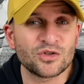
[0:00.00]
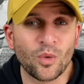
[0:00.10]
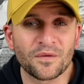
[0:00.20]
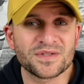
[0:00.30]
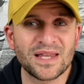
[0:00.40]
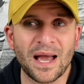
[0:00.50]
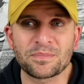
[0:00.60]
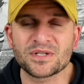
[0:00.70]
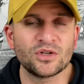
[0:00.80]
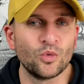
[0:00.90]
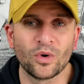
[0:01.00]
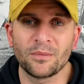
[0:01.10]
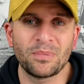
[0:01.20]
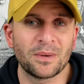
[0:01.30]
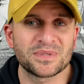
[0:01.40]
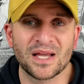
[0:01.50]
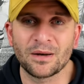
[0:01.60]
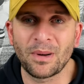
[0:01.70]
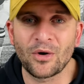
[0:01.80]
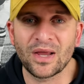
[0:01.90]
twelve snaps, you wouldn't be upset
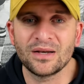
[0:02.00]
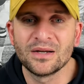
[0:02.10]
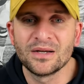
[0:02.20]
about it.